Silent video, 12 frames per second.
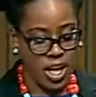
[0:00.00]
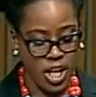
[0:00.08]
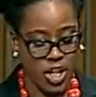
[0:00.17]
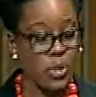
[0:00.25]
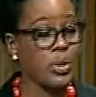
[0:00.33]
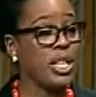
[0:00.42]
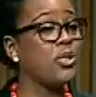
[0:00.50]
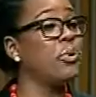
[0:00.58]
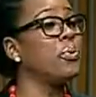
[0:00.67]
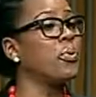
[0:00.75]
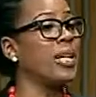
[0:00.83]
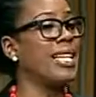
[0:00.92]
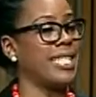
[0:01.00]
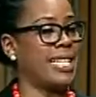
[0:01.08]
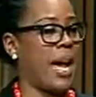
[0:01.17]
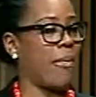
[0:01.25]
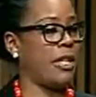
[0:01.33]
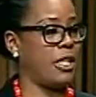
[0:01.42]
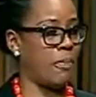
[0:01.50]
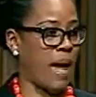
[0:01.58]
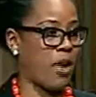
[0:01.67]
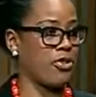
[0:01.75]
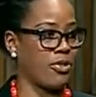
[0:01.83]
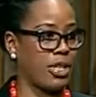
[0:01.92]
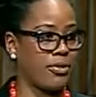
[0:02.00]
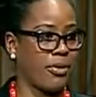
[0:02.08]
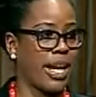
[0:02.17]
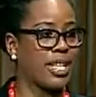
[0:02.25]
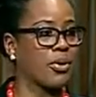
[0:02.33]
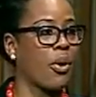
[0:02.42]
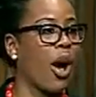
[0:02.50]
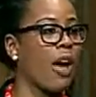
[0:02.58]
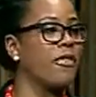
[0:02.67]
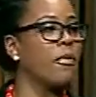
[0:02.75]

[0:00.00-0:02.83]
you need to reestablish boundaries, right? So often